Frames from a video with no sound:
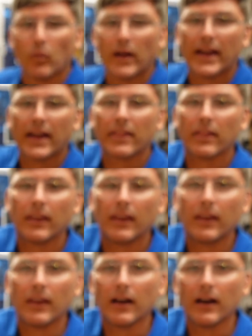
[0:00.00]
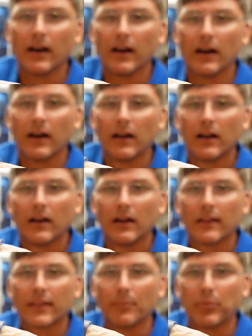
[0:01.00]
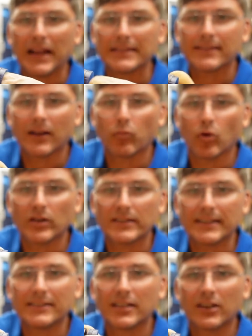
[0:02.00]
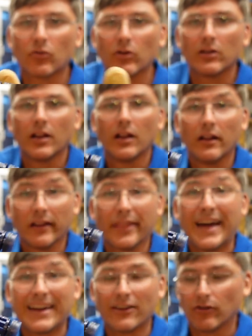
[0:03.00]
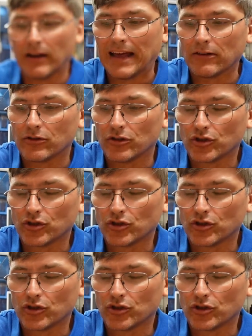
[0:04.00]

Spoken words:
where the plastic wad is integral, that you're allowed to